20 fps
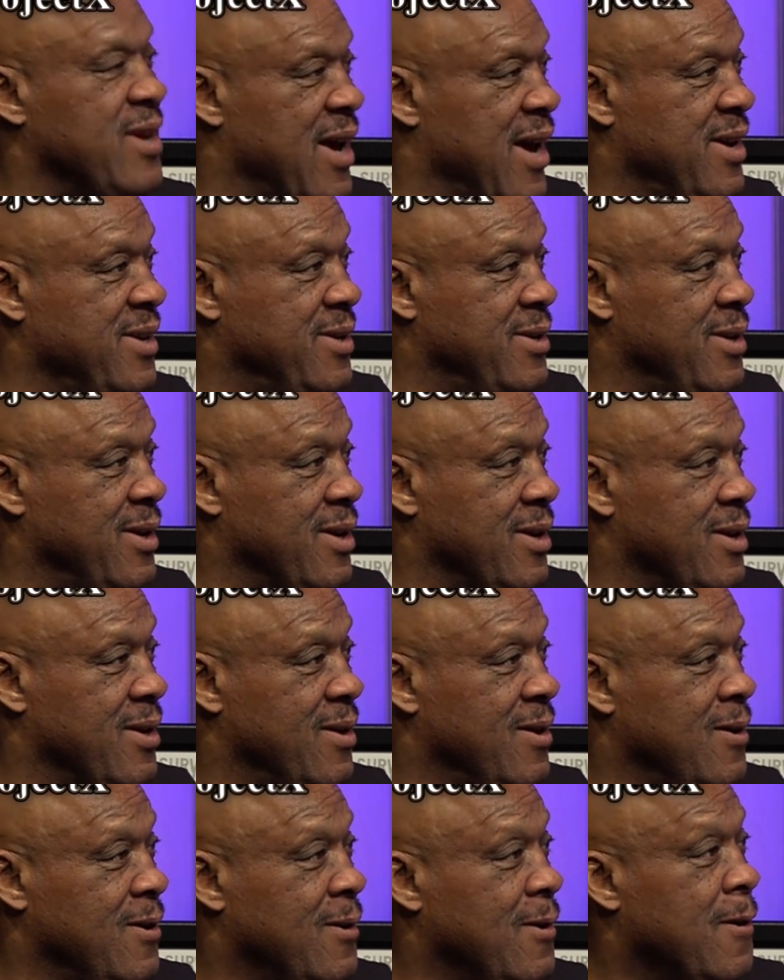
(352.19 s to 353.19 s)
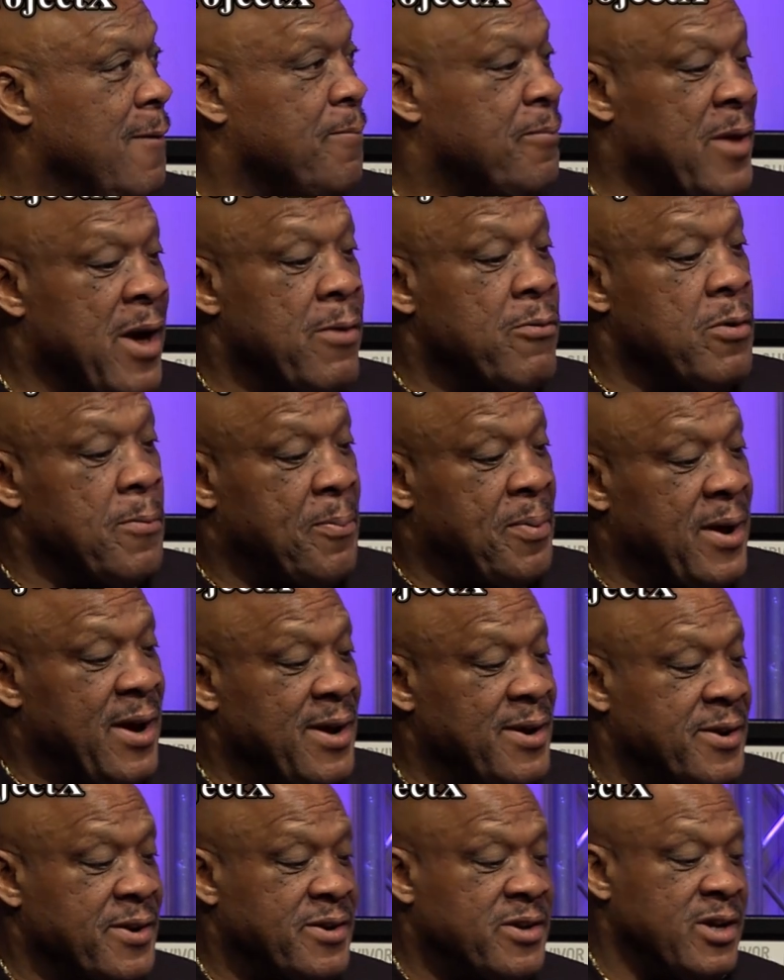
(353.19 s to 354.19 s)
S.D. They were
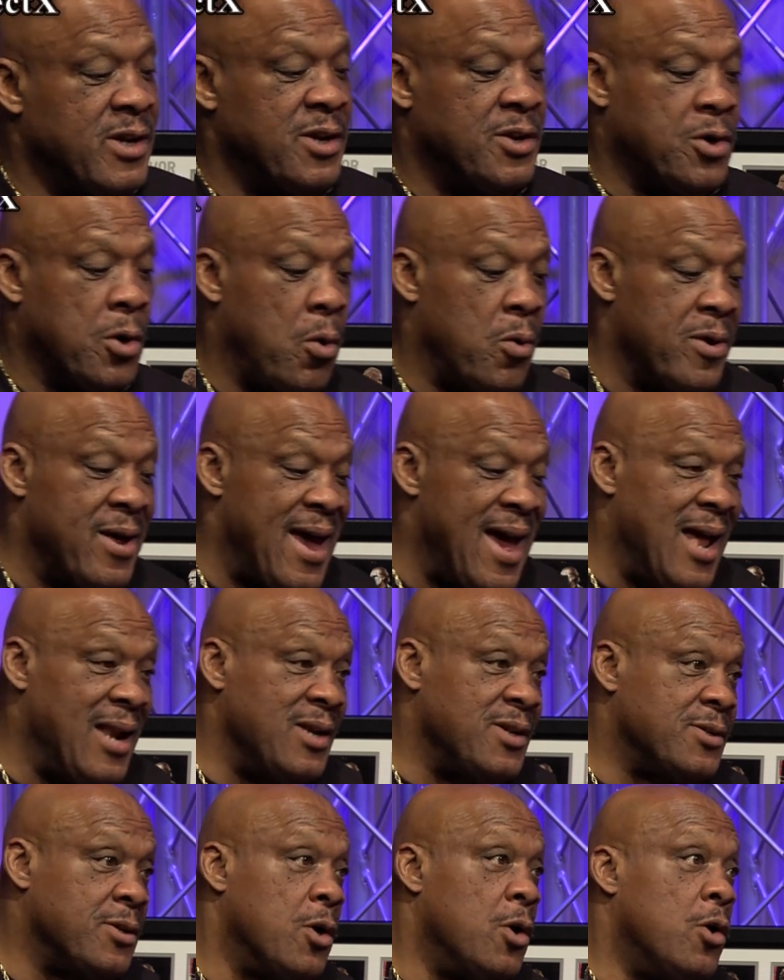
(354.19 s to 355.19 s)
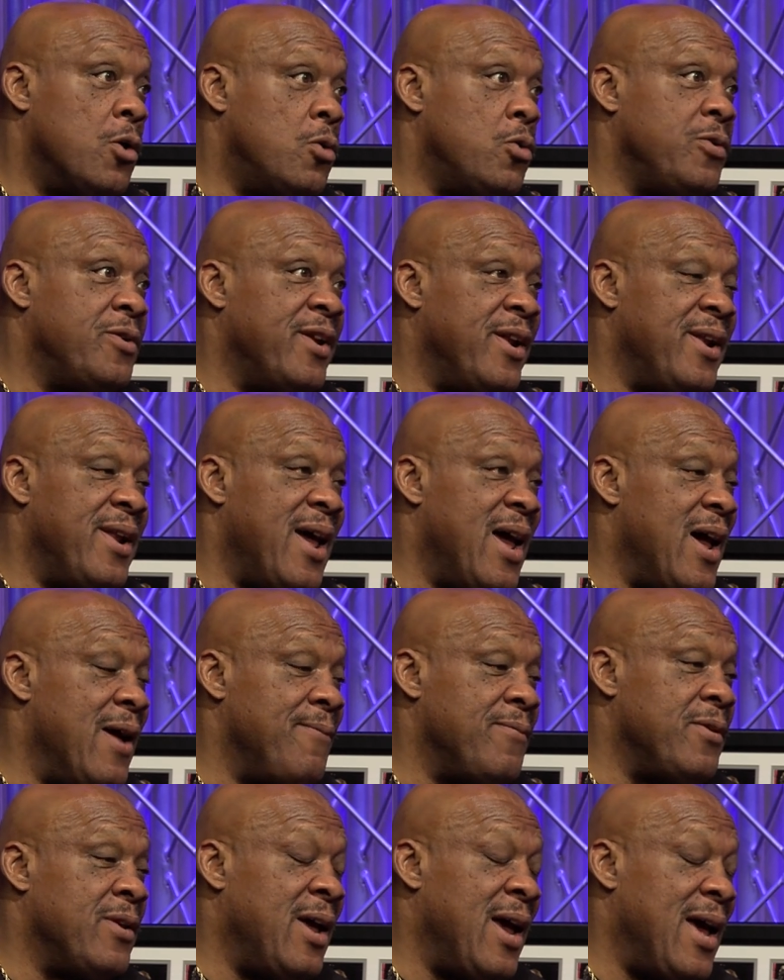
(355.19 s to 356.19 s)
paid to see Tony Atlas, who didn't
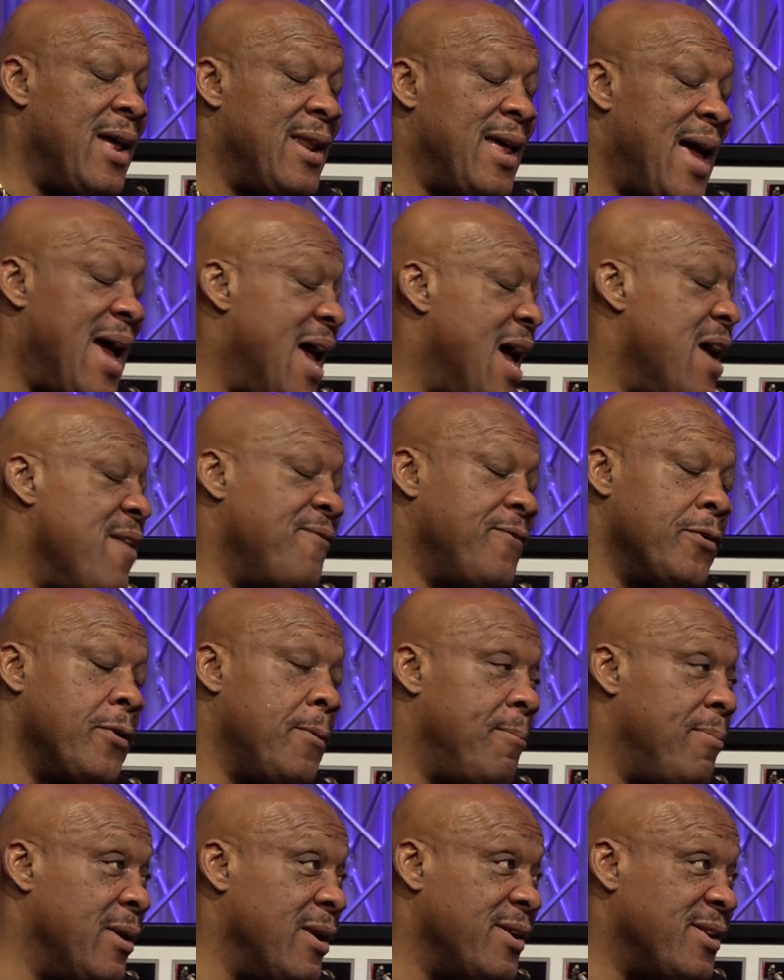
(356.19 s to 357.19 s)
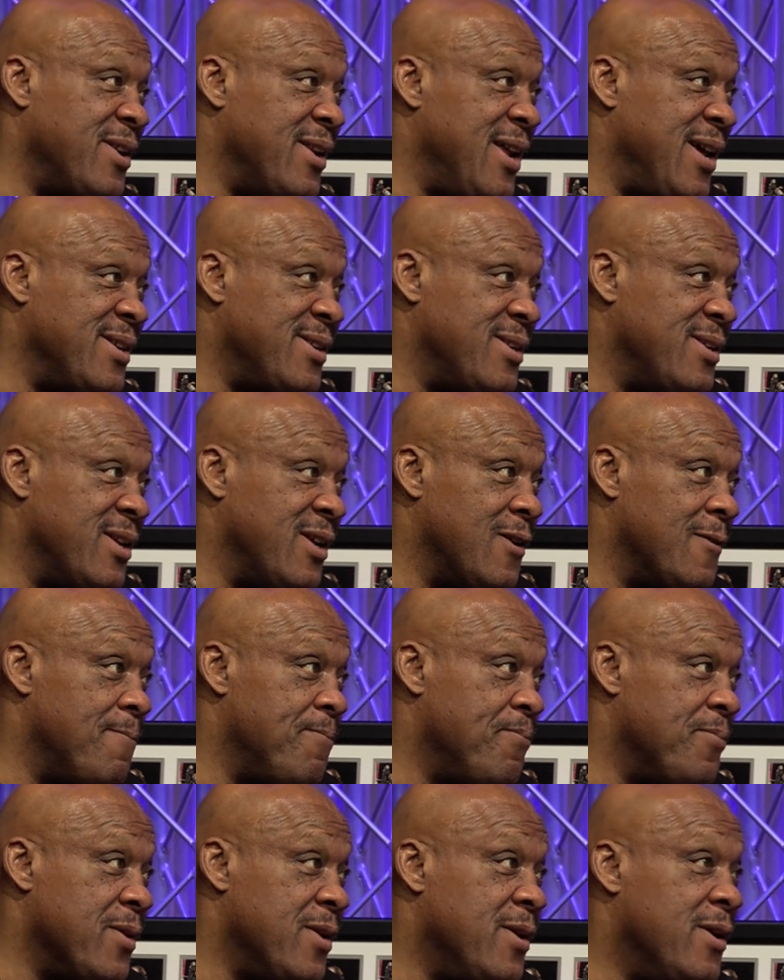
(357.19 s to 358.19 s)
have had half the ability to S.D.
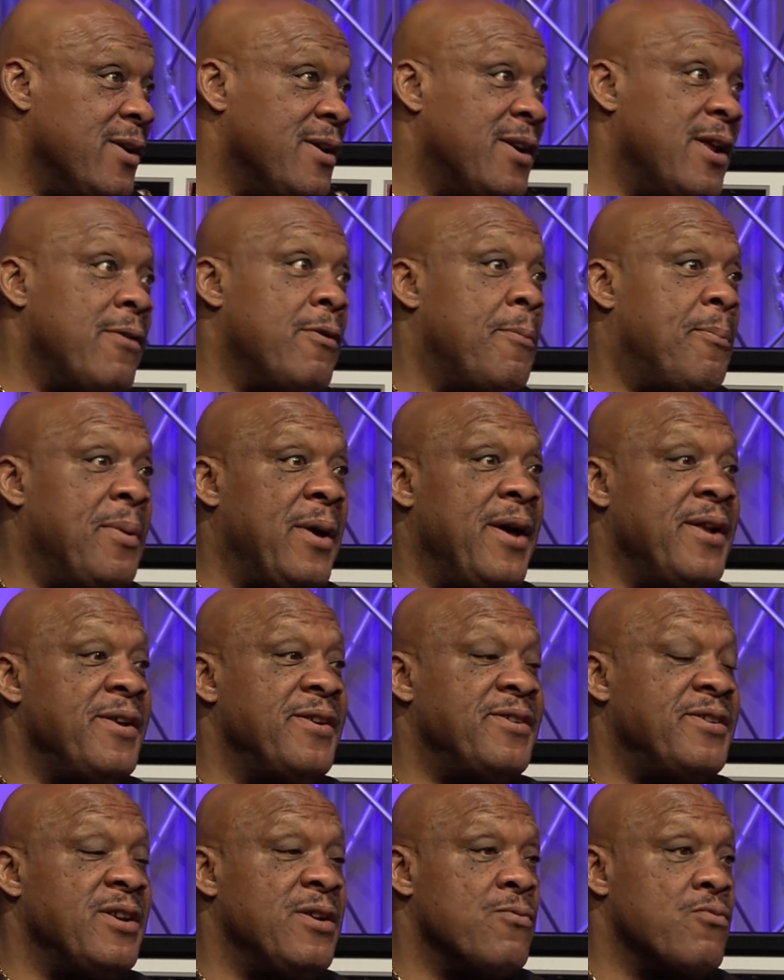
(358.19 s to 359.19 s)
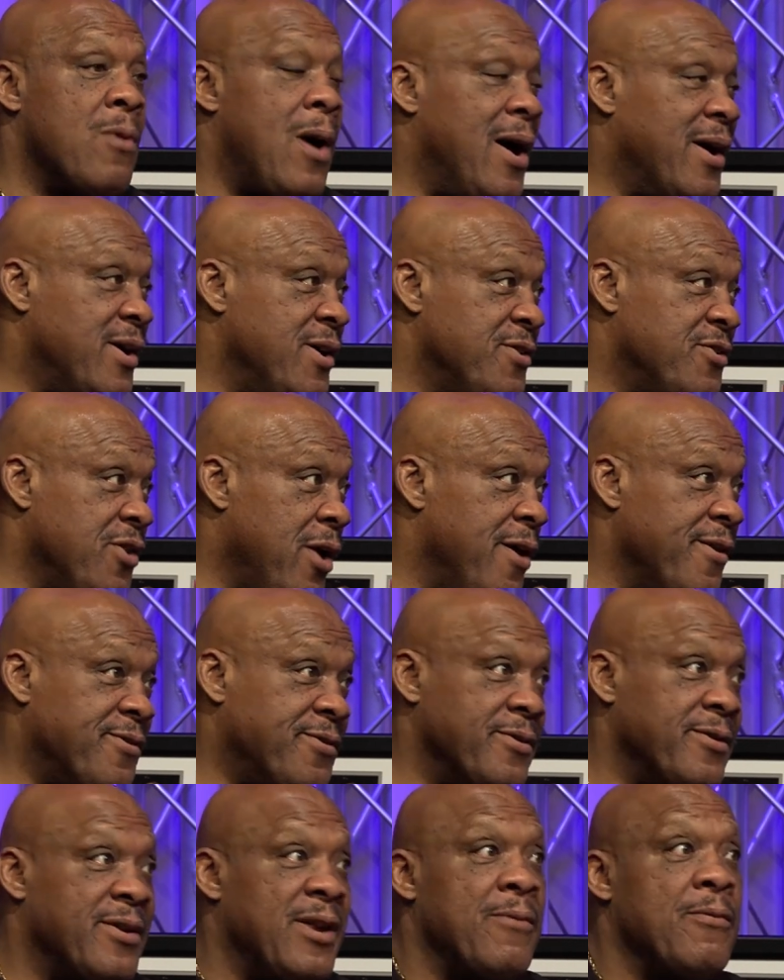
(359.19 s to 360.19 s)
They were paid to see Rocky
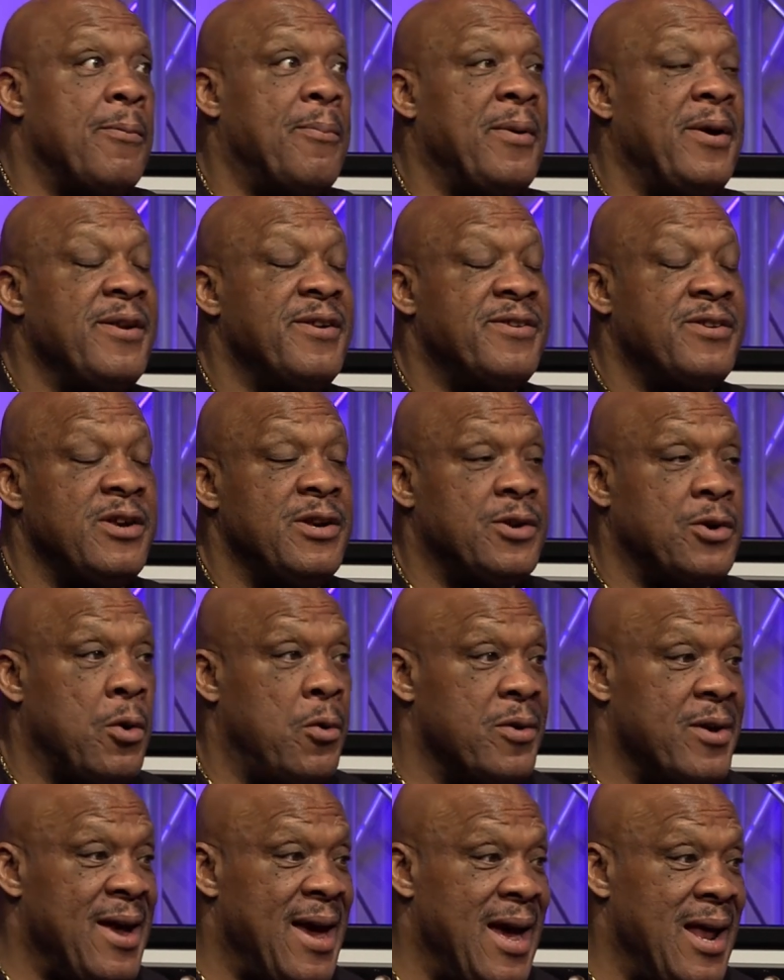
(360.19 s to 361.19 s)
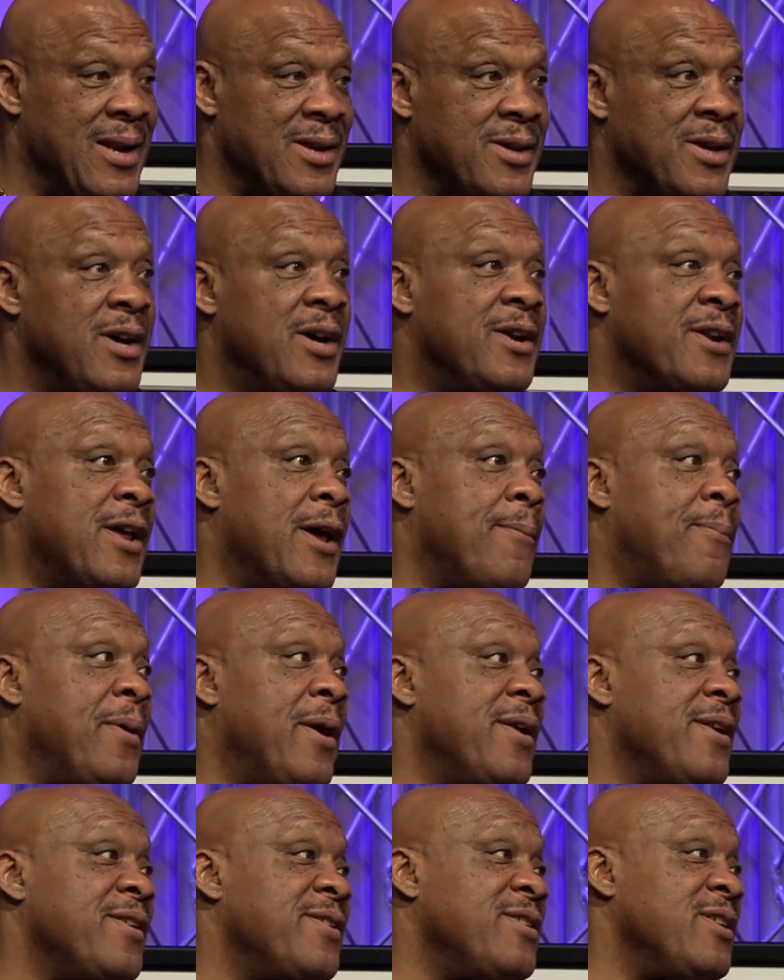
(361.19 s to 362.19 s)
Johnson. They were paid to see Tony Atlas. They were
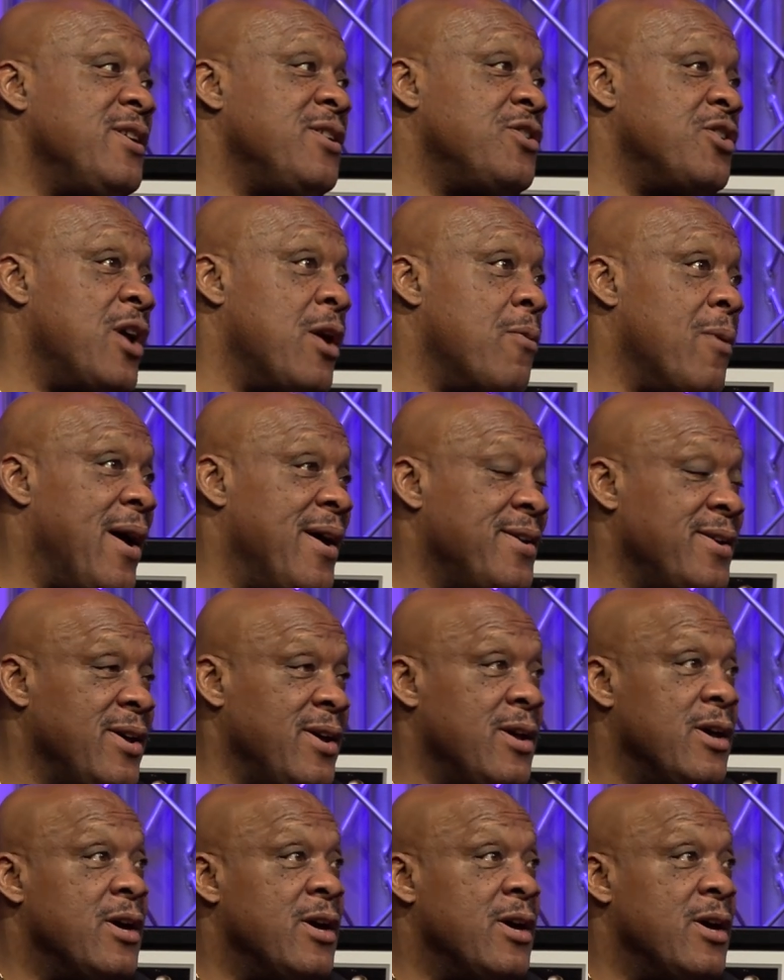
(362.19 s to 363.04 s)
paid to see J.Y.D.